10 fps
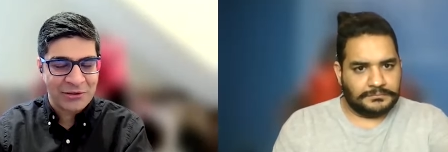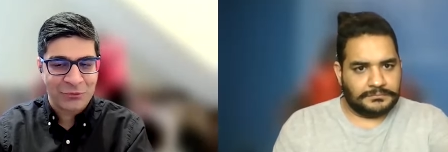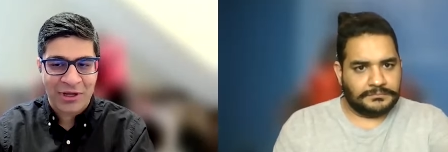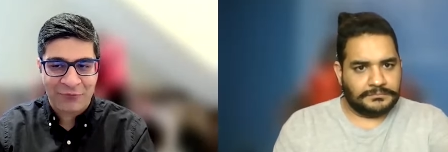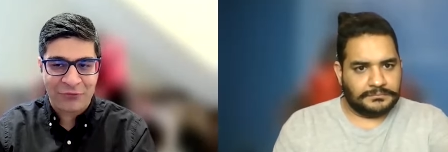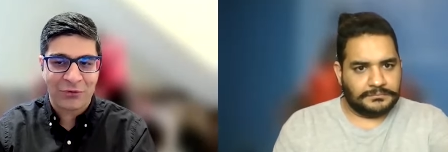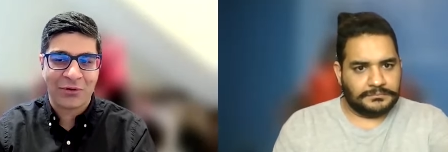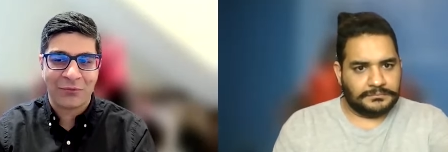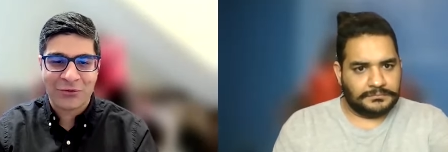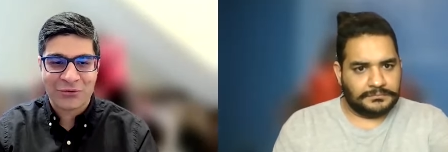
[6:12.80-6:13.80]
Speaker 1: You have to
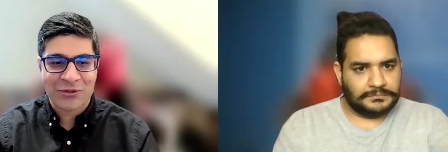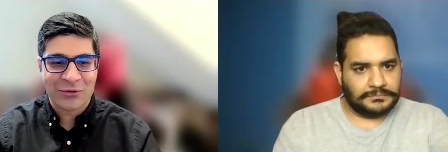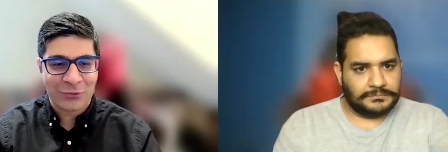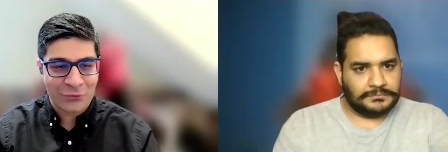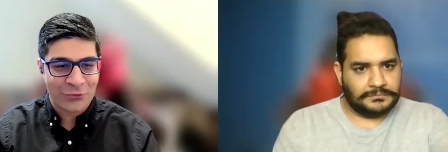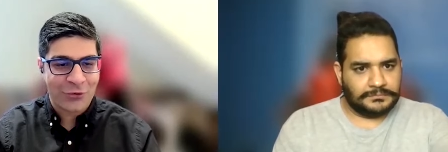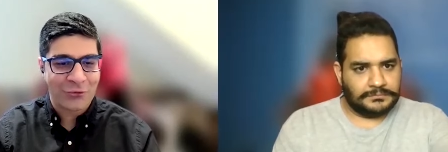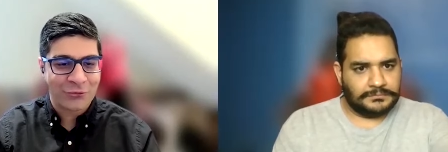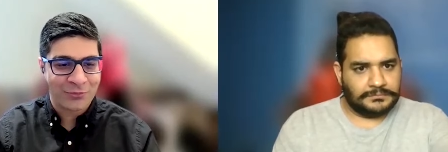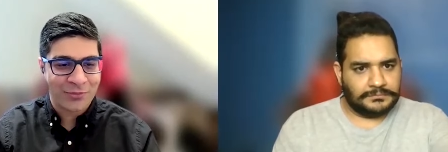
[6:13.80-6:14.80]
eventually go
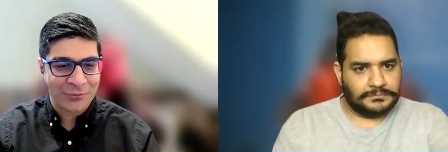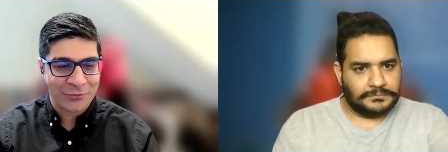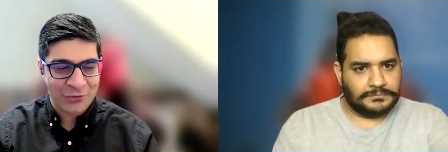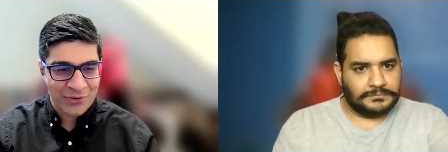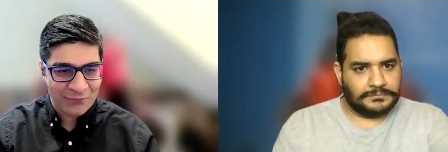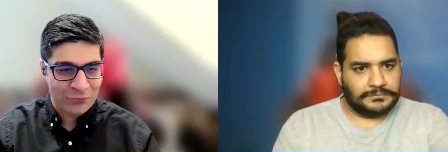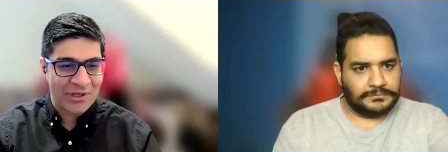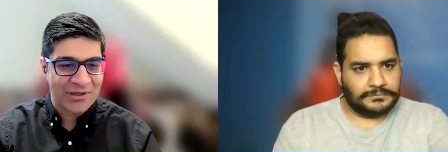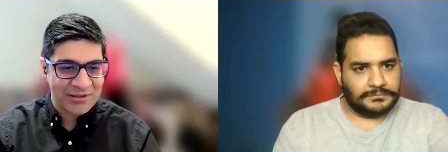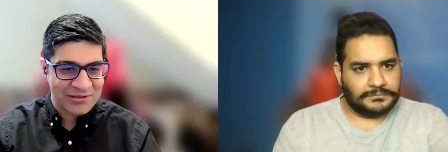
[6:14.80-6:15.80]
talk to people. You have to
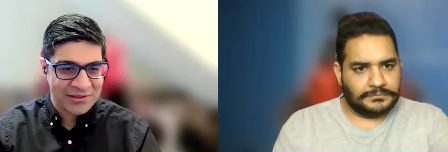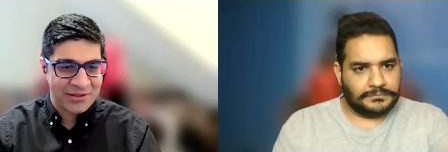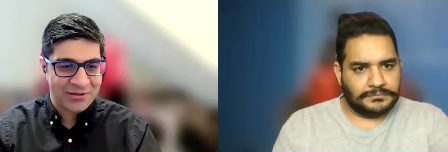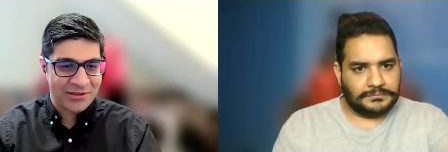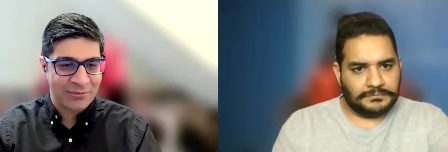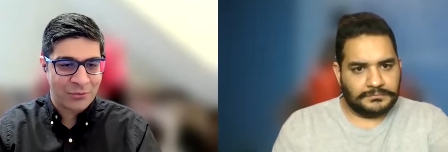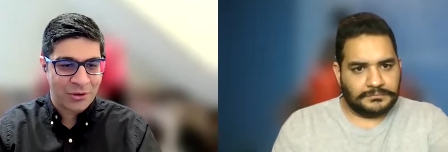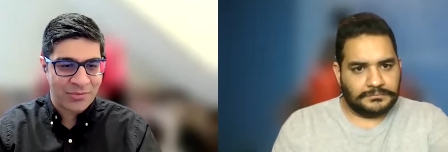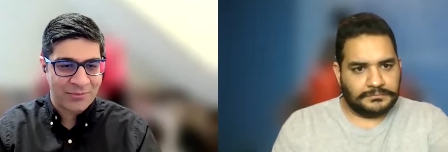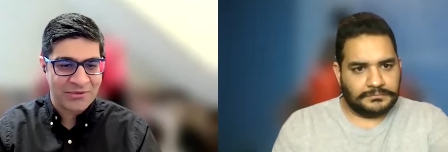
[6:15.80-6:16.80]
understand their
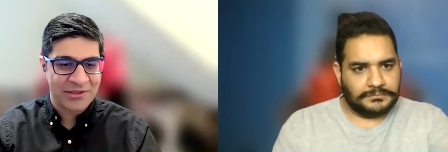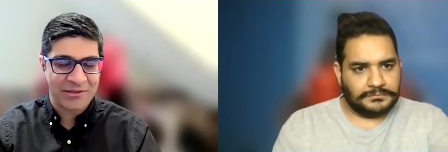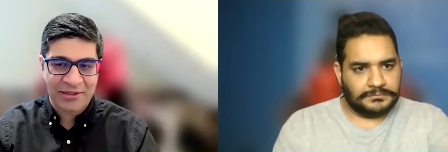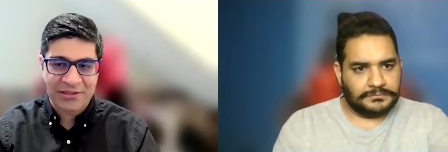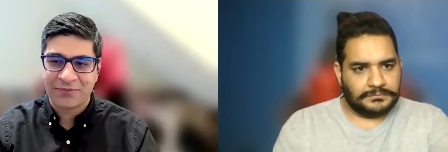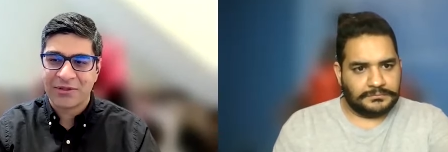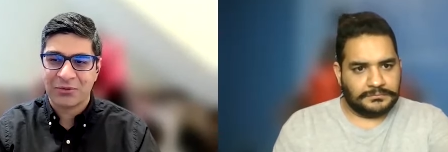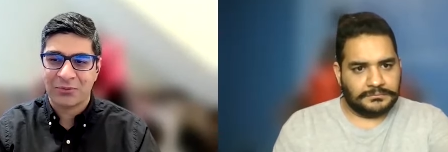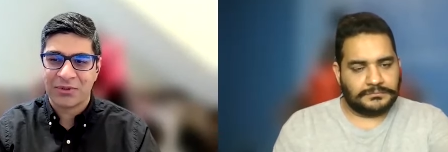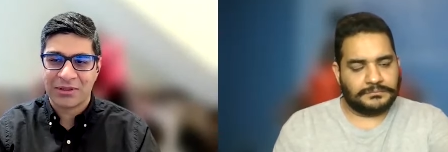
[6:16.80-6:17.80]
problems, and that's
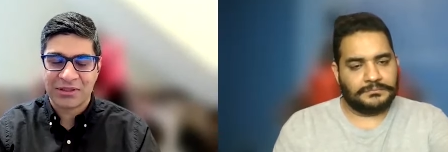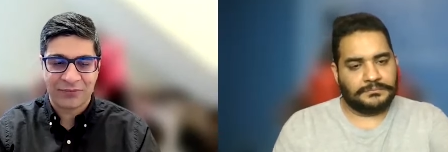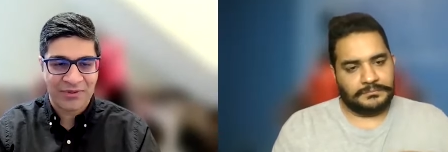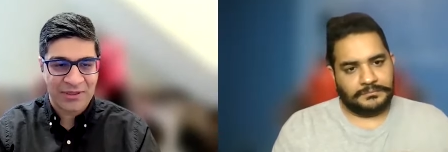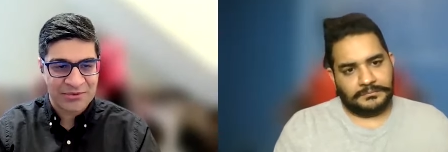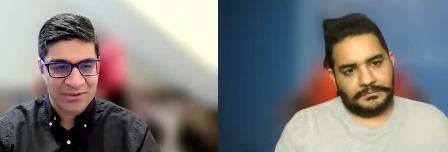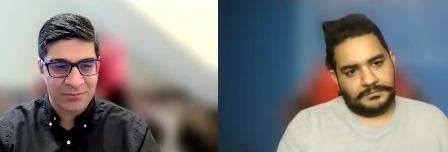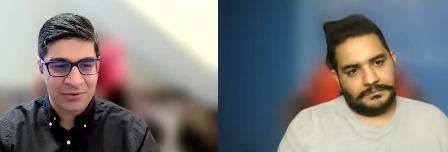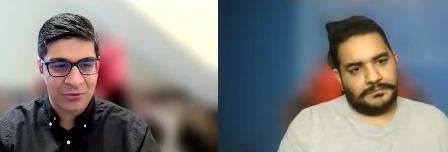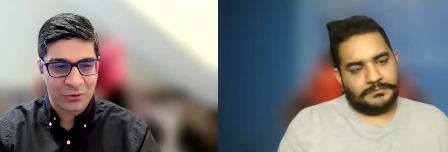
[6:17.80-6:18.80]
when you will develop
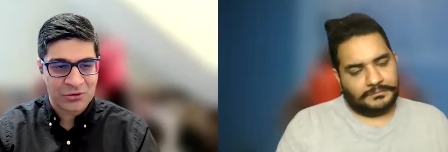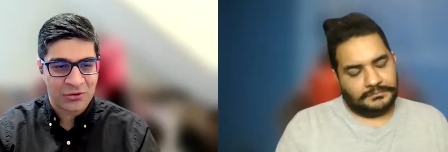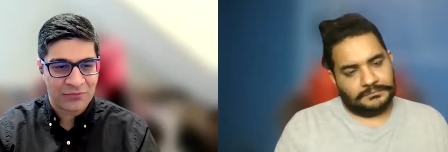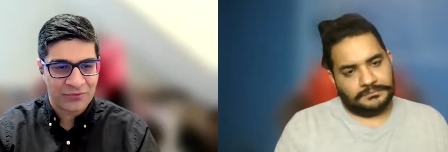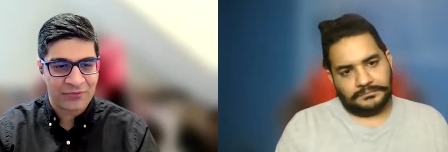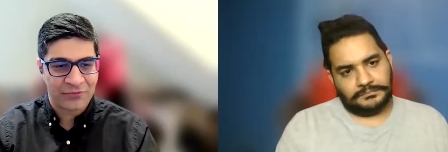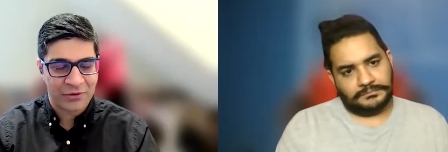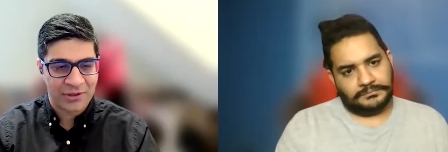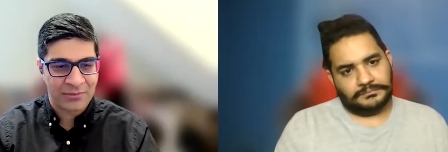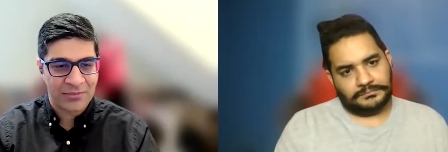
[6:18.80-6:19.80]
some good software
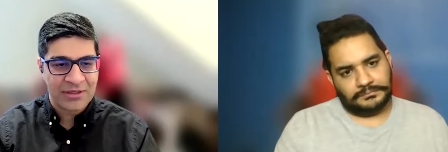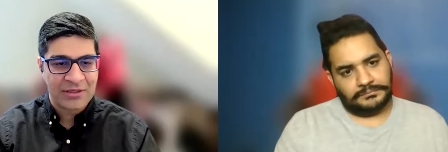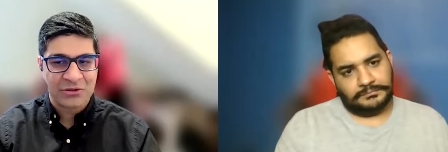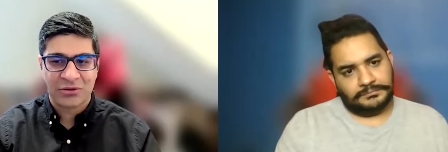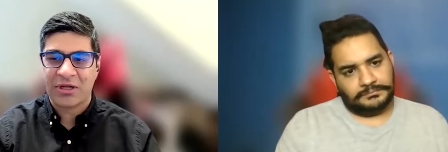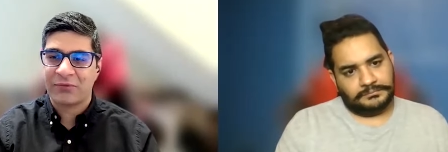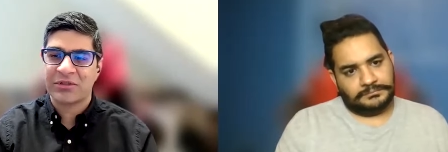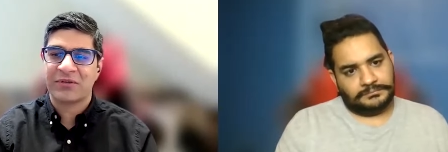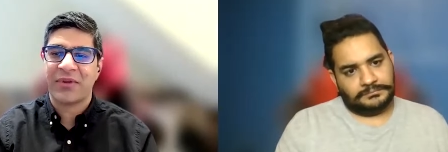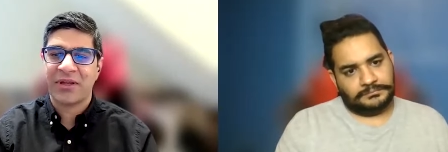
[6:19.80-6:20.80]
for them. So that was a